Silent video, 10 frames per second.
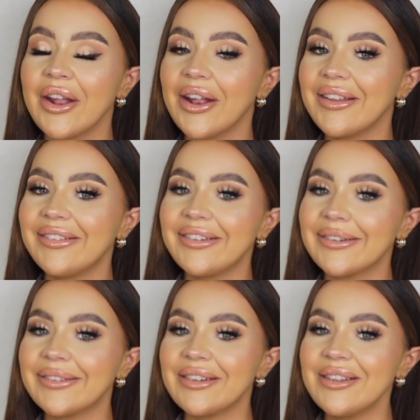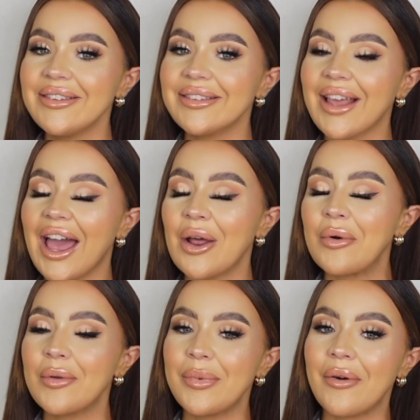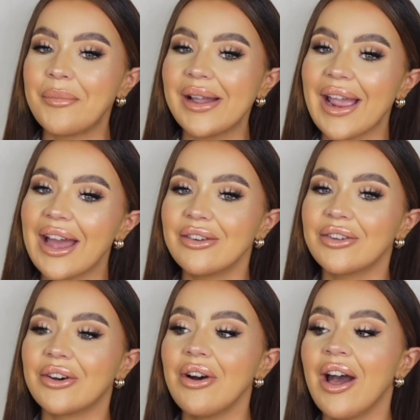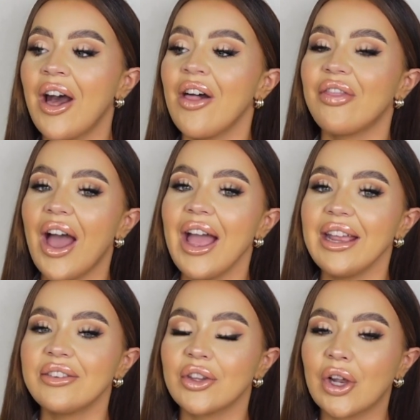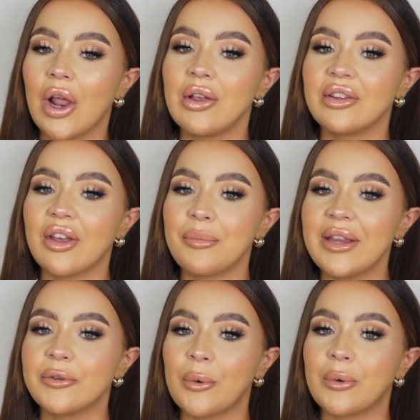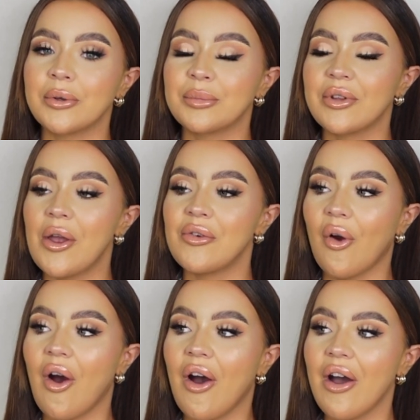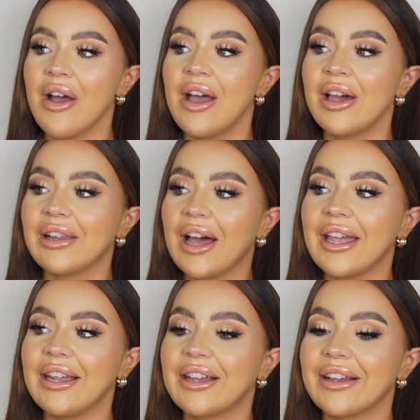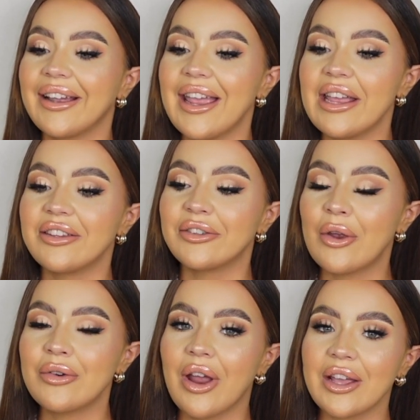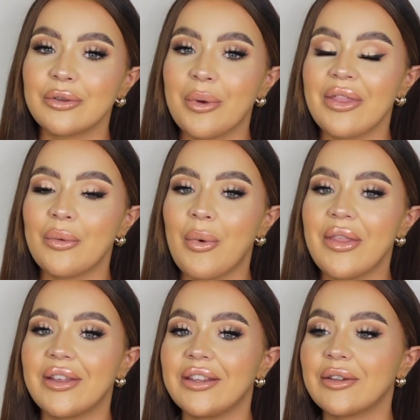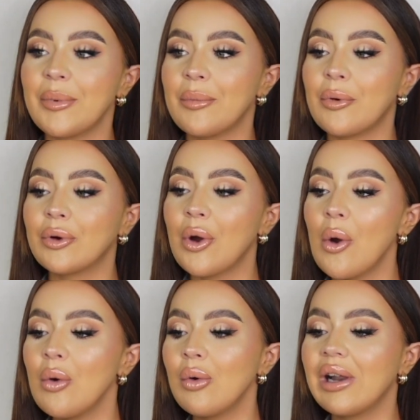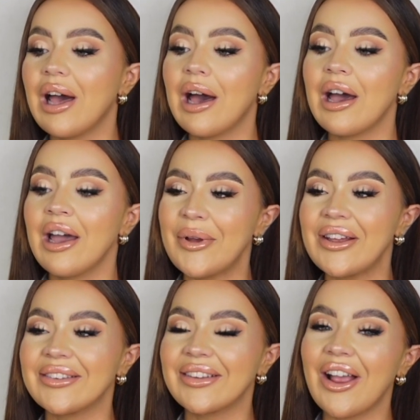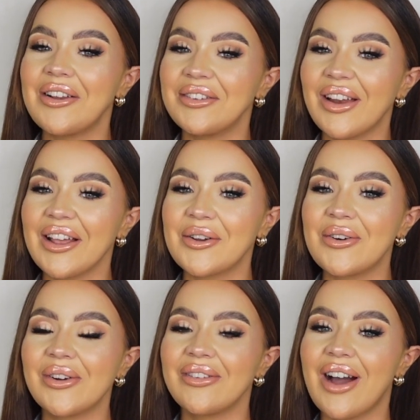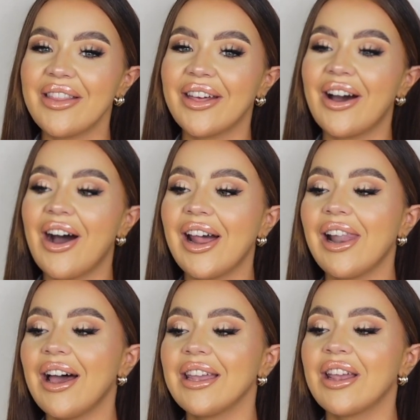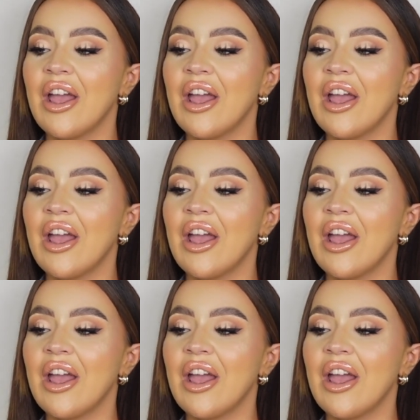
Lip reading: in the distance and I want to put on my candle. That is the closest I've been to autumn so far. Like, it's so nice when the weather's a bit more cooler. Personally, I do like cooler weather. I like